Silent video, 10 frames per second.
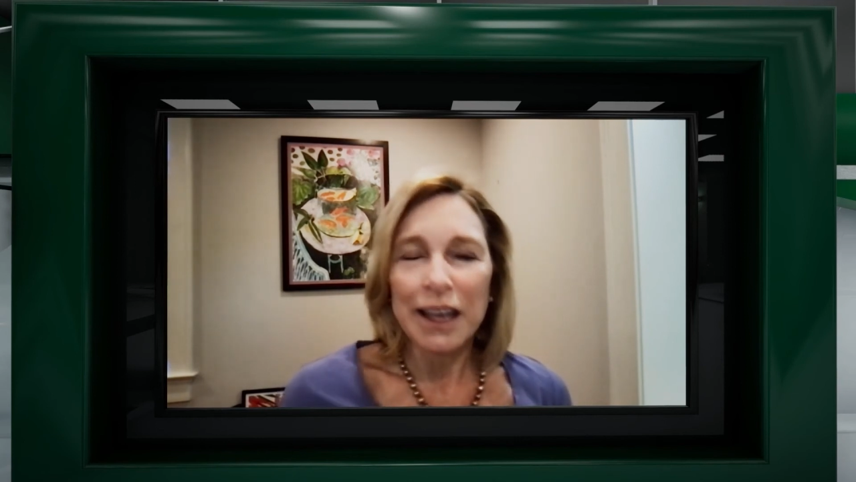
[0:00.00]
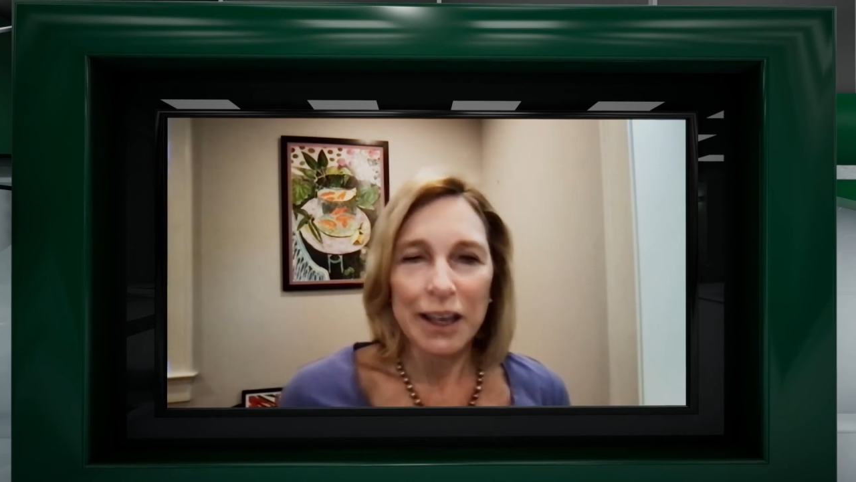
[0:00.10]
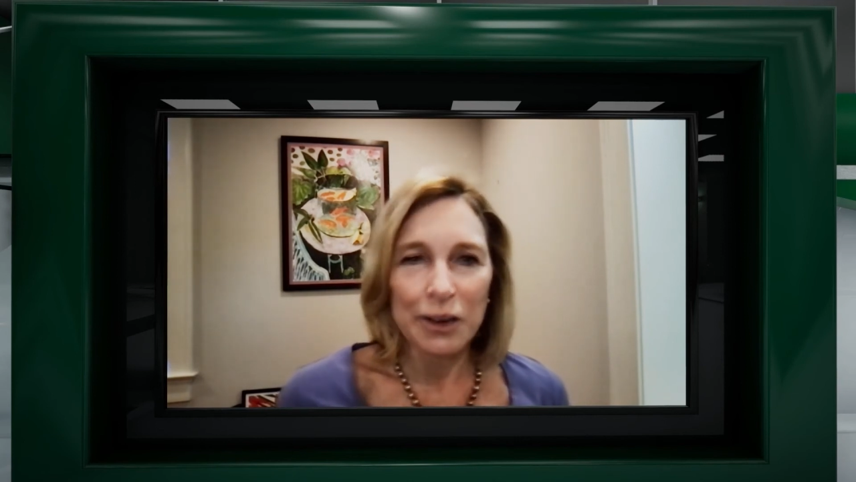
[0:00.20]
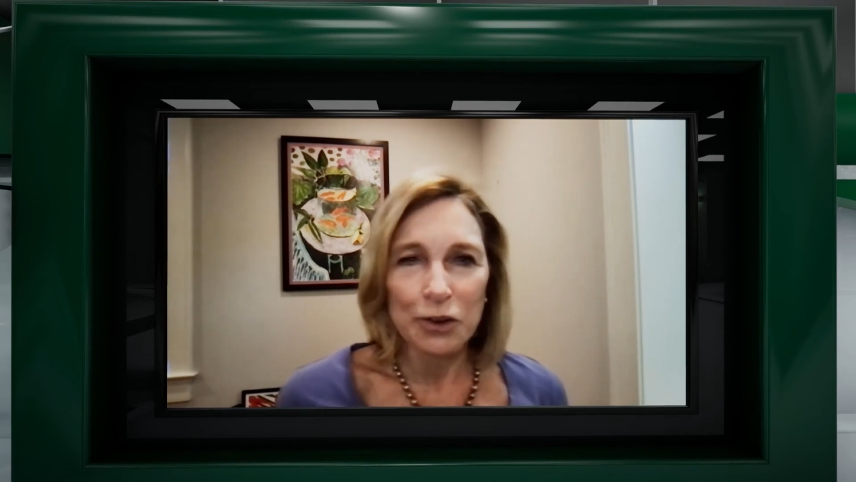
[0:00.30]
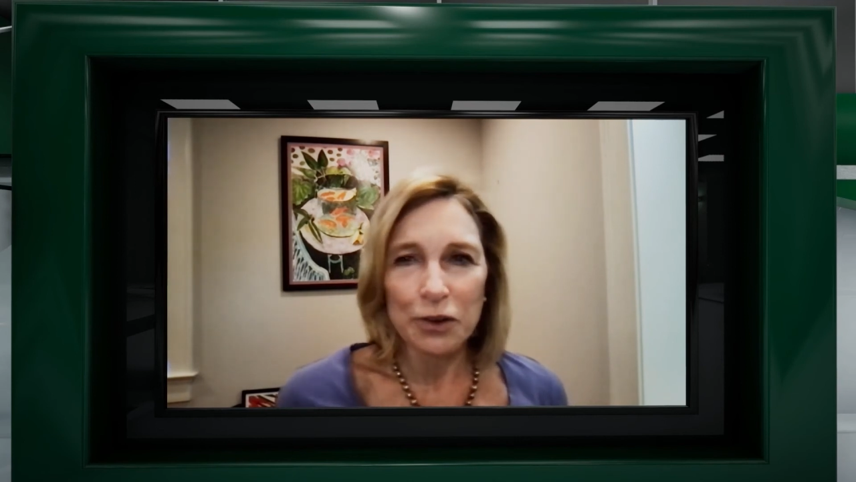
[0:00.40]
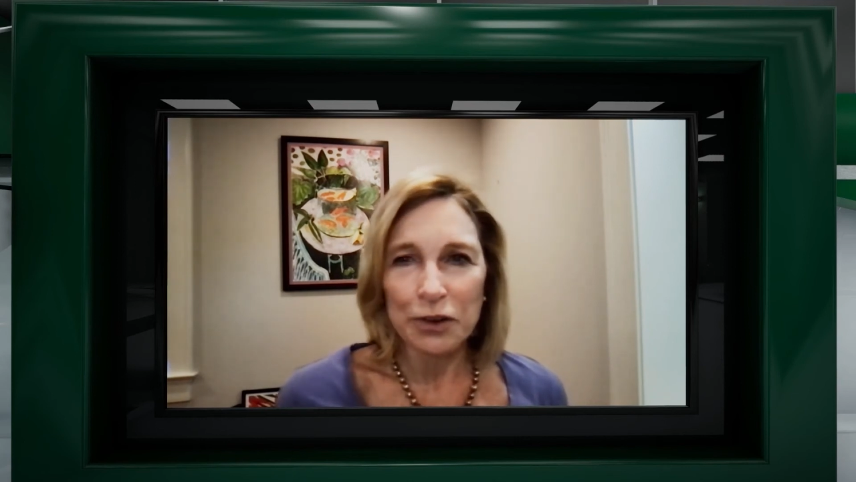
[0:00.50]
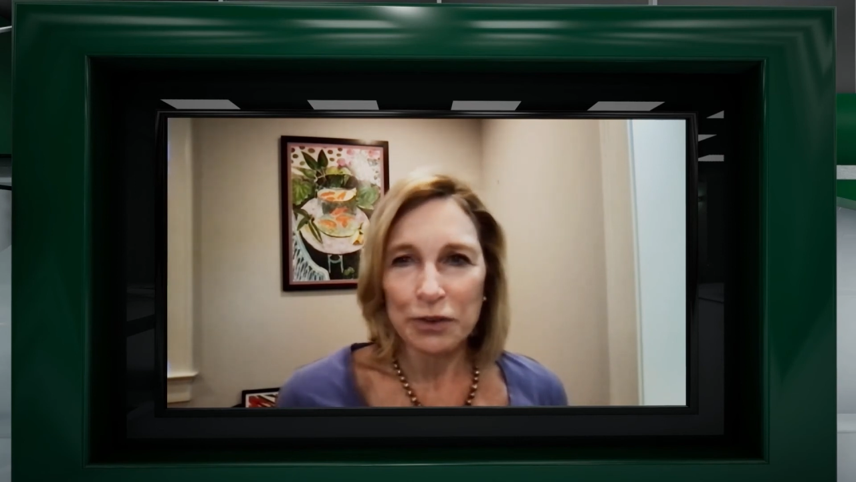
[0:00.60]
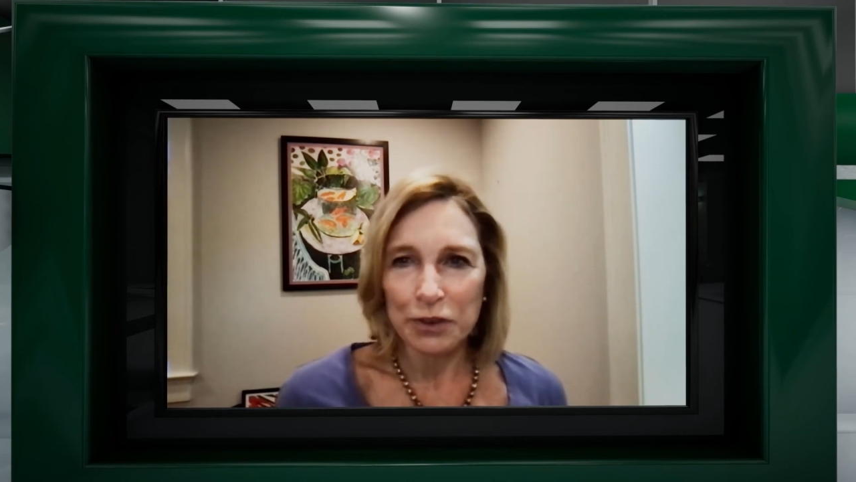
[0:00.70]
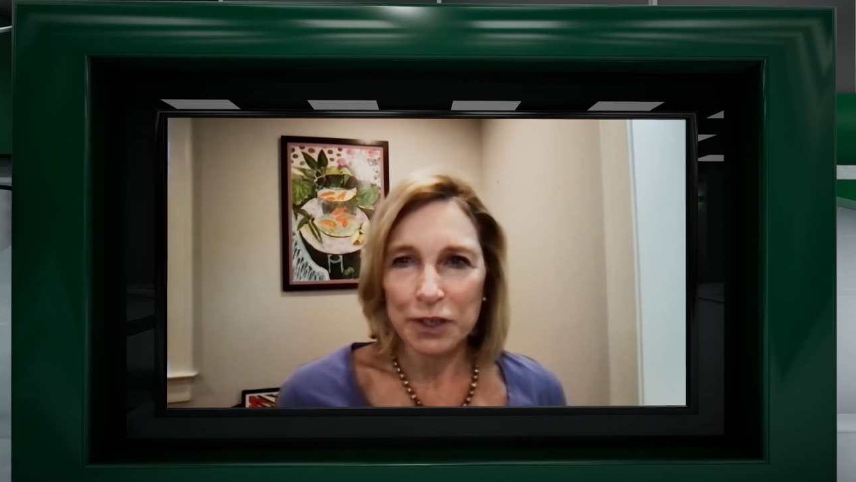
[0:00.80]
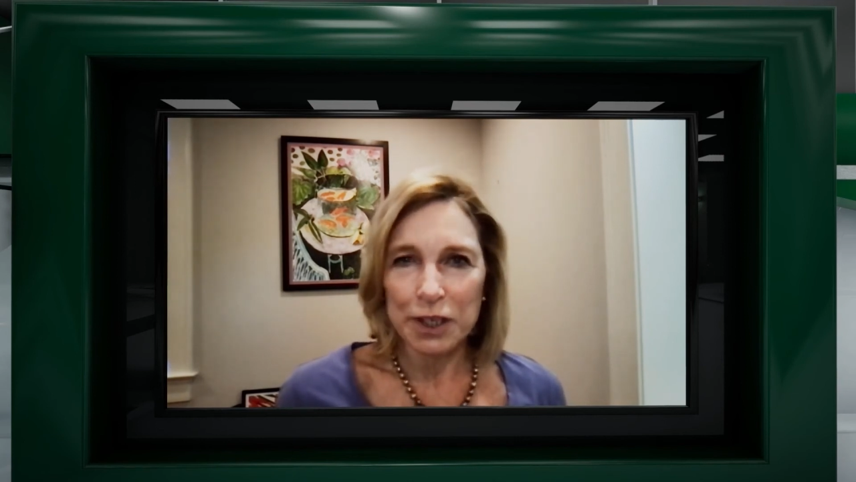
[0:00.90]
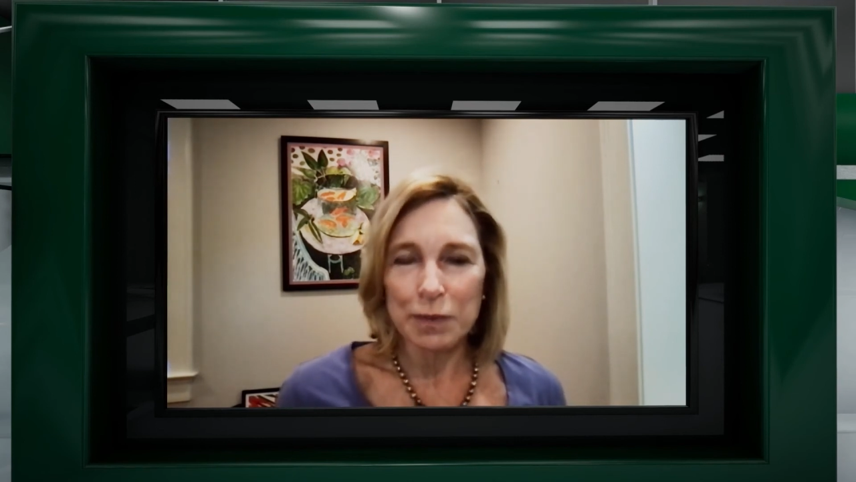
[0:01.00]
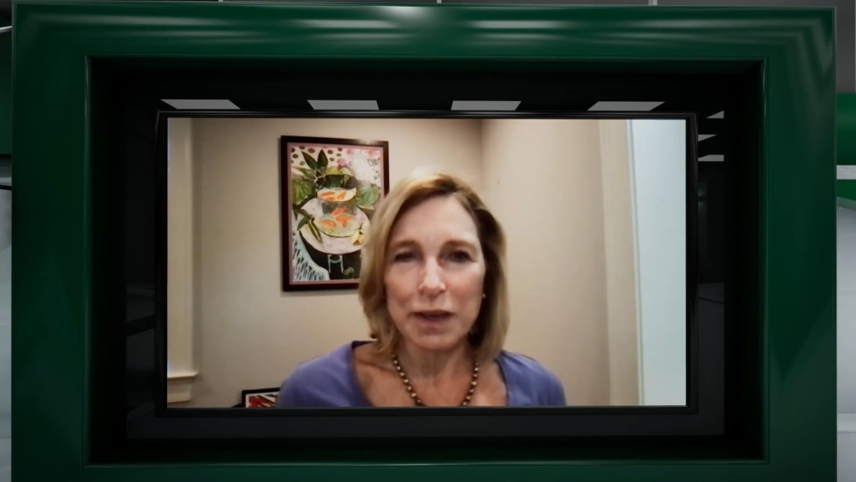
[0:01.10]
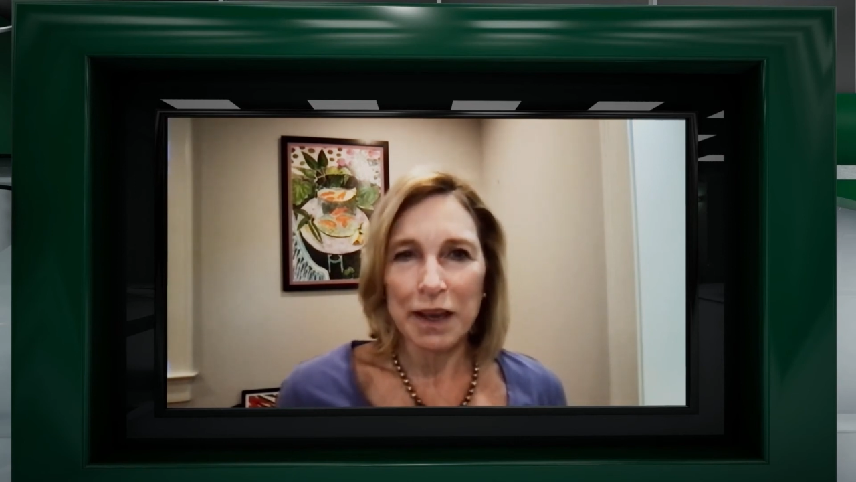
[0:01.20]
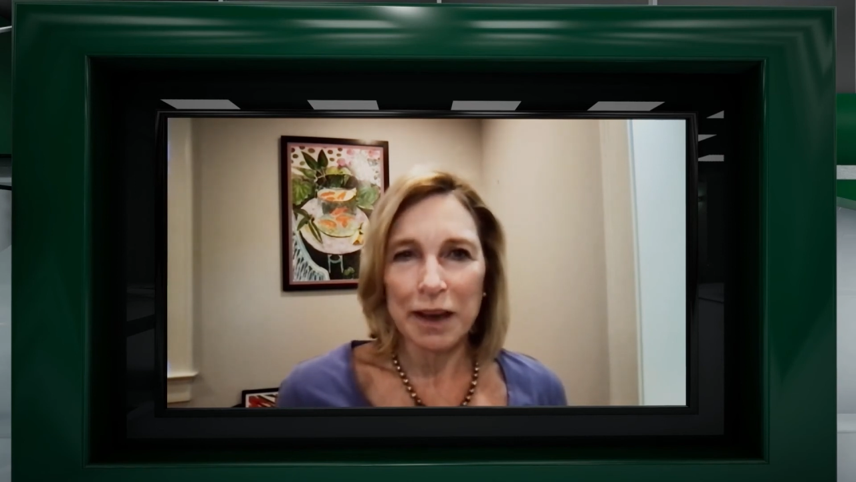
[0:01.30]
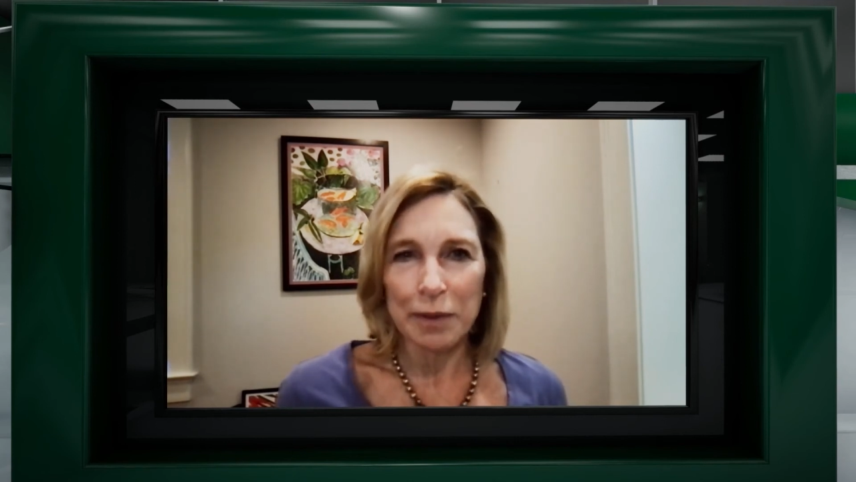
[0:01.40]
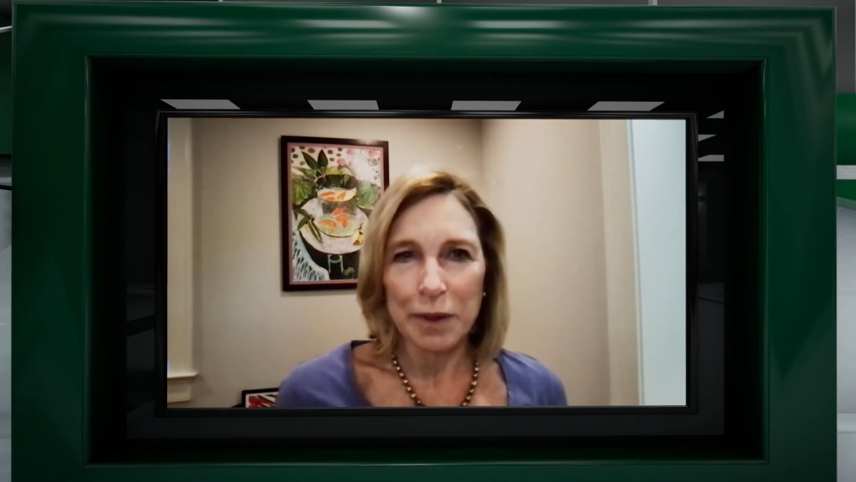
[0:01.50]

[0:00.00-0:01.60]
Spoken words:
in order for it to become